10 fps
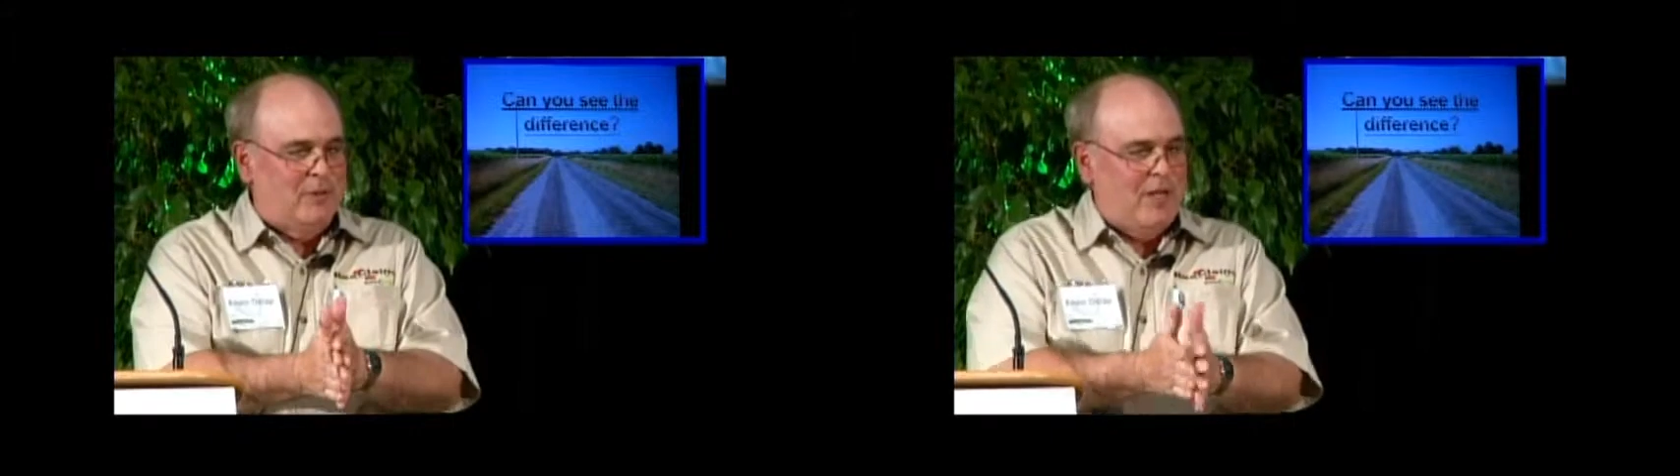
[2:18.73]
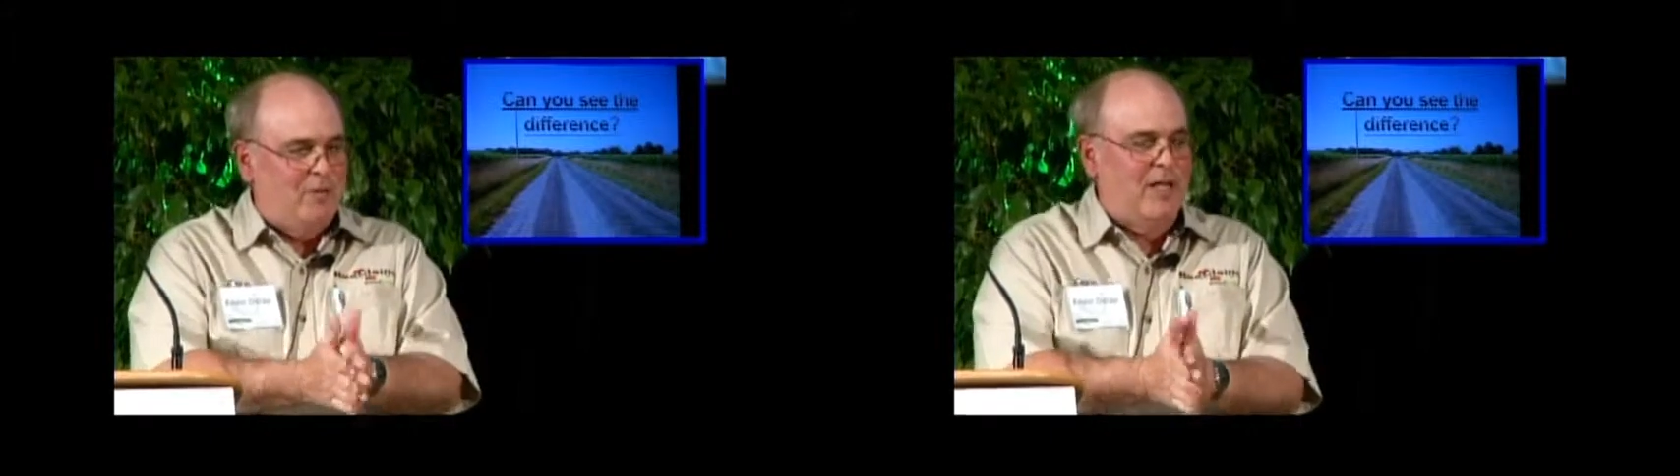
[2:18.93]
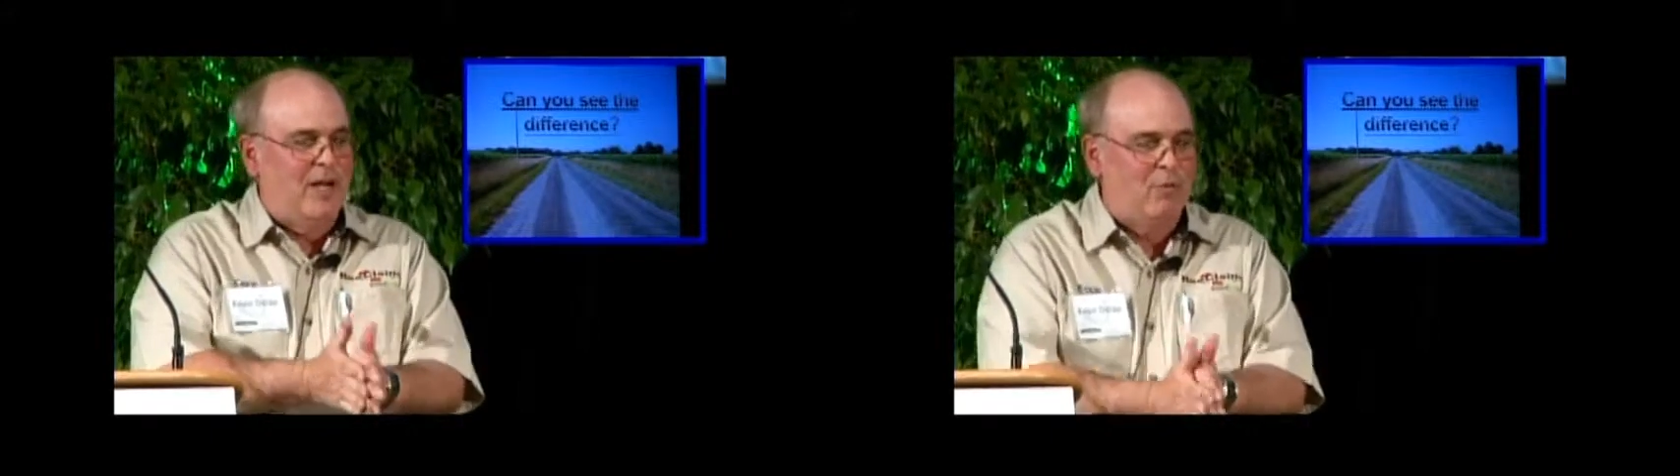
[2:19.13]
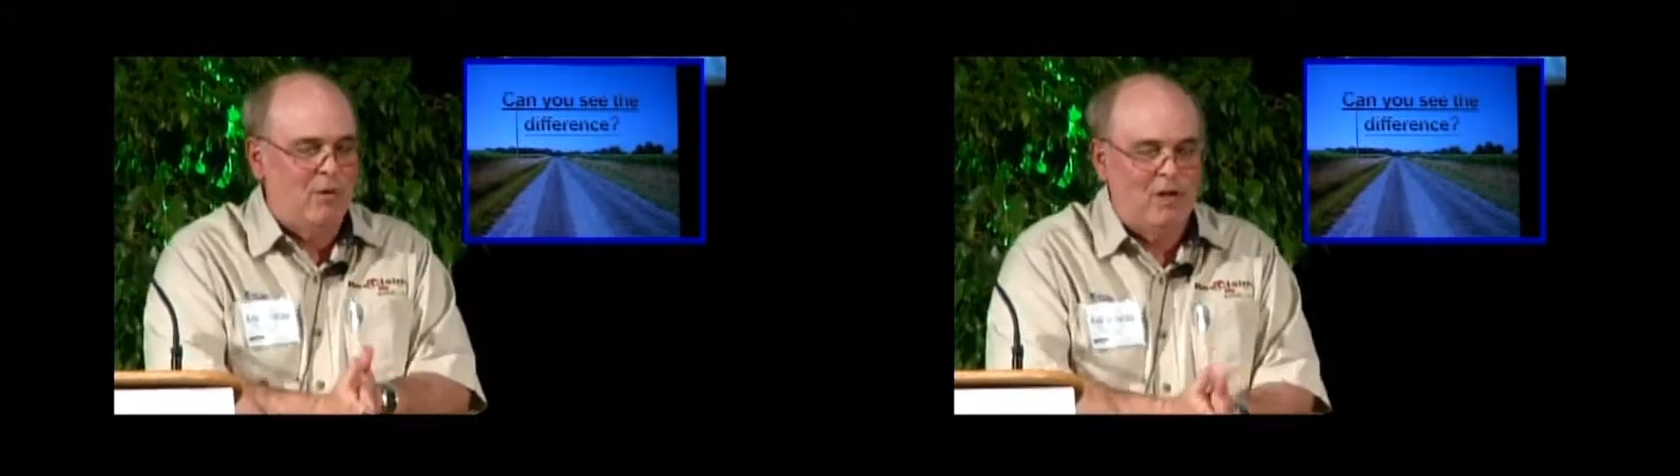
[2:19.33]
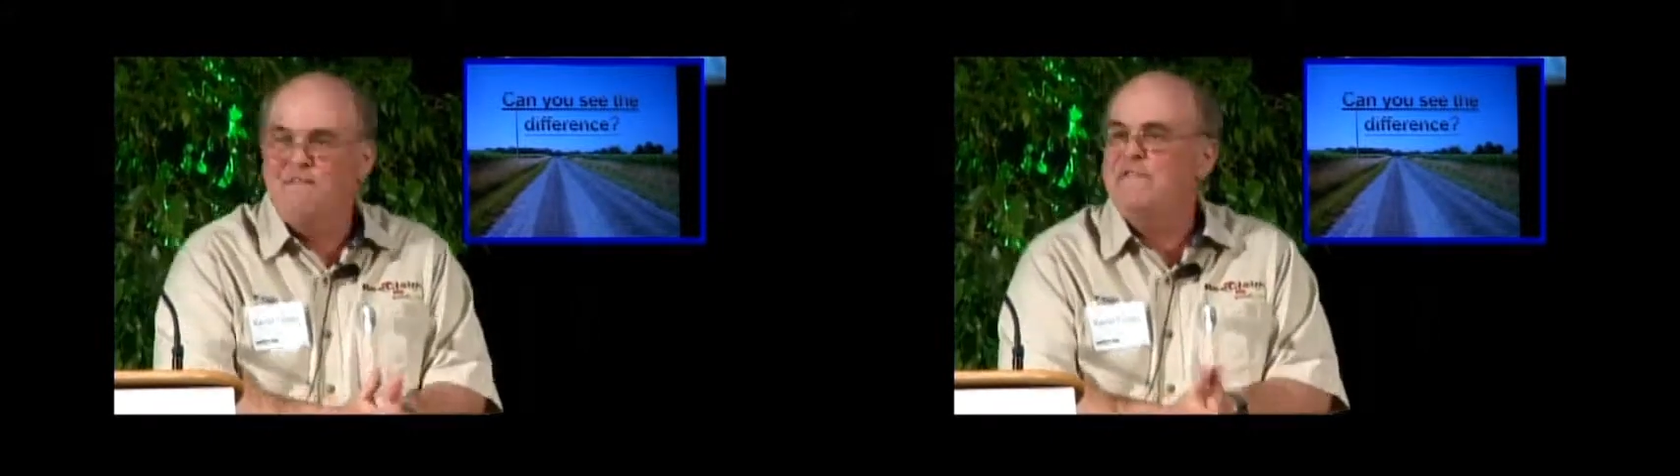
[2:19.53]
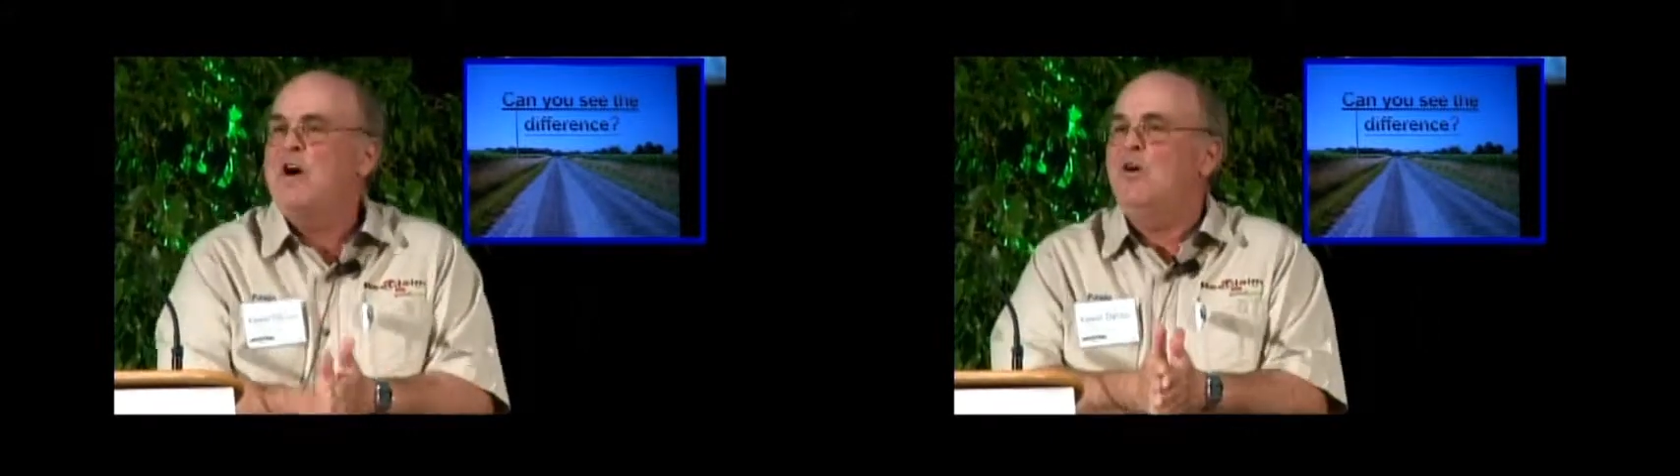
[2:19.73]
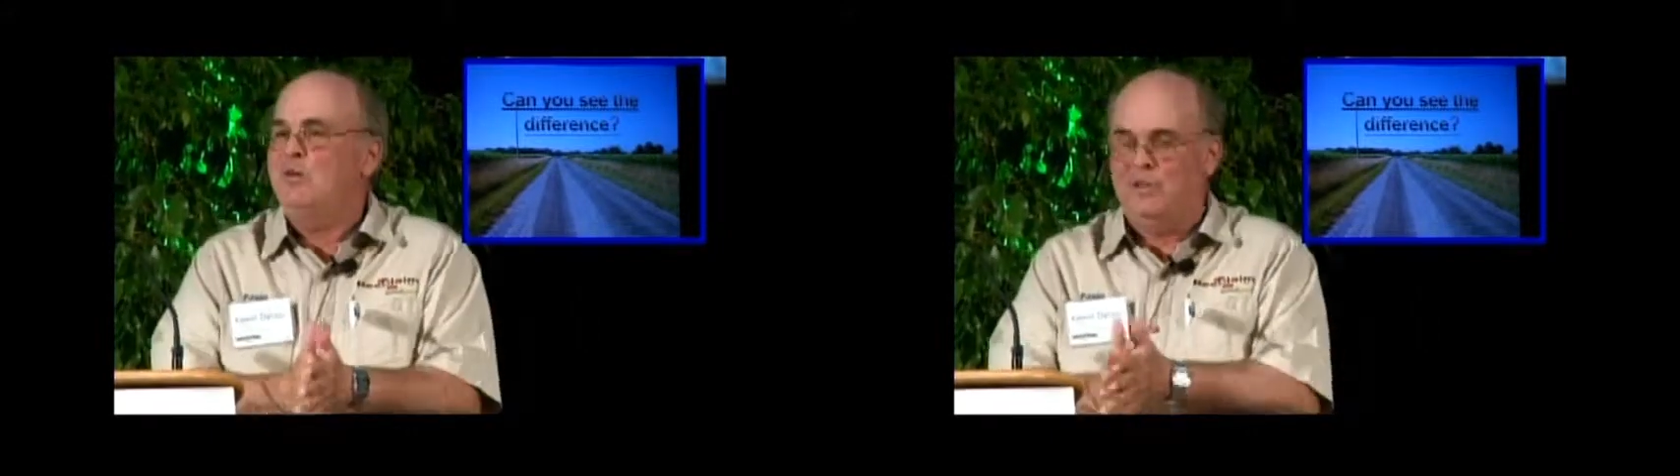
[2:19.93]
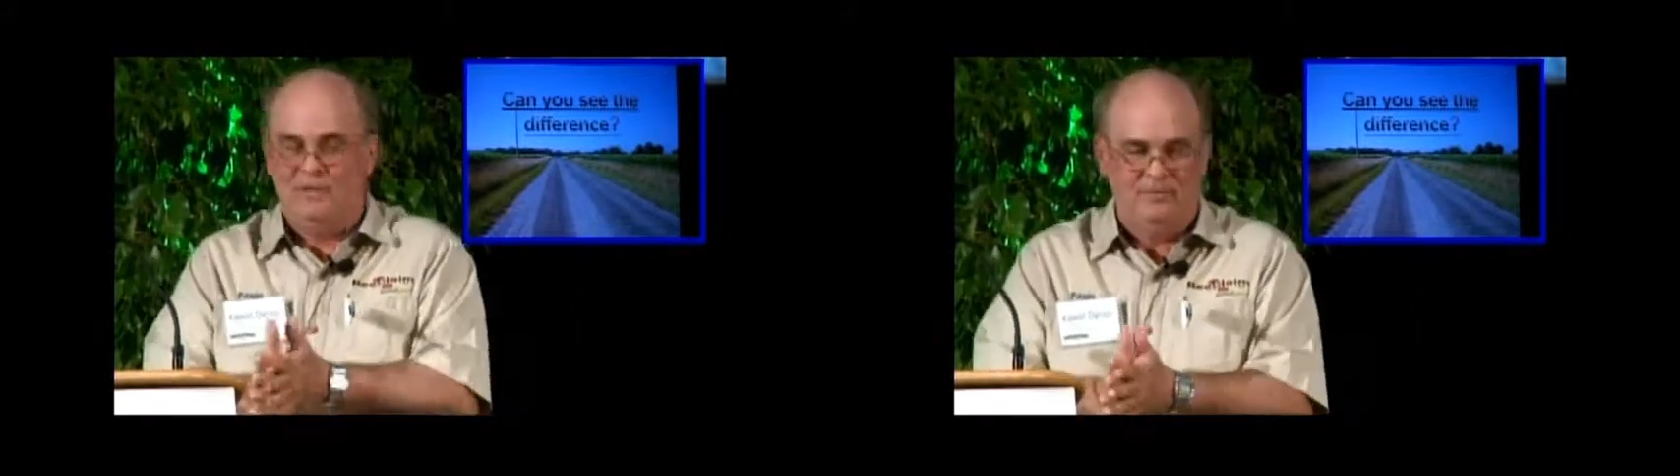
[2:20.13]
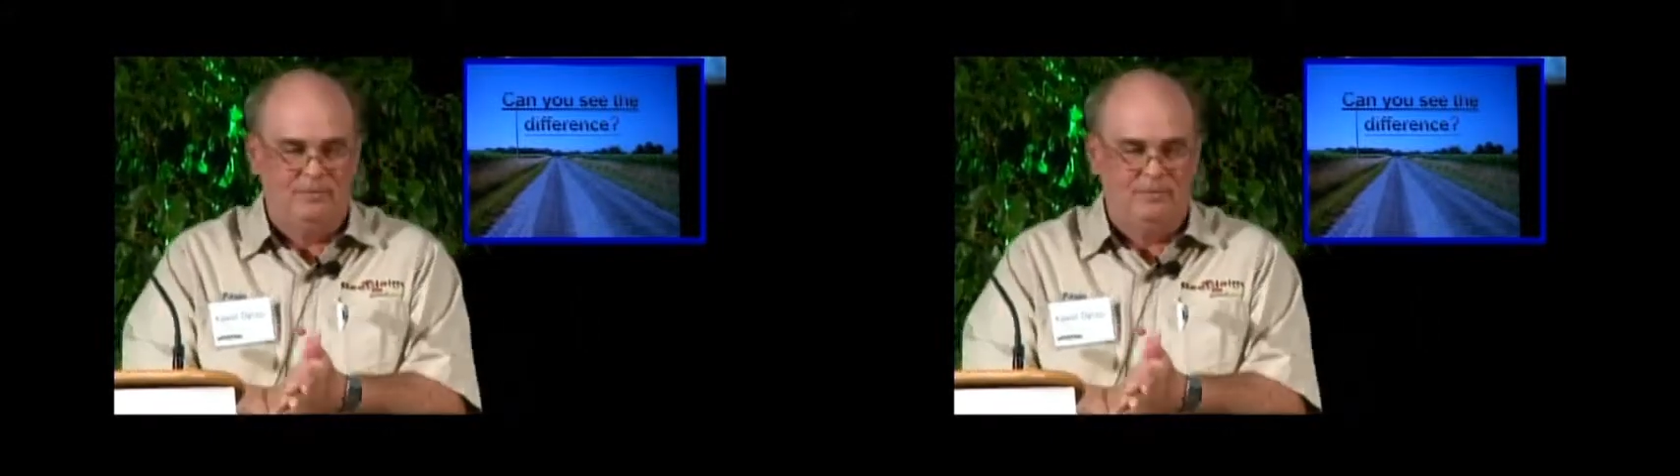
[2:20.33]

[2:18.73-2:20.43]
so here we go. We're going to vote.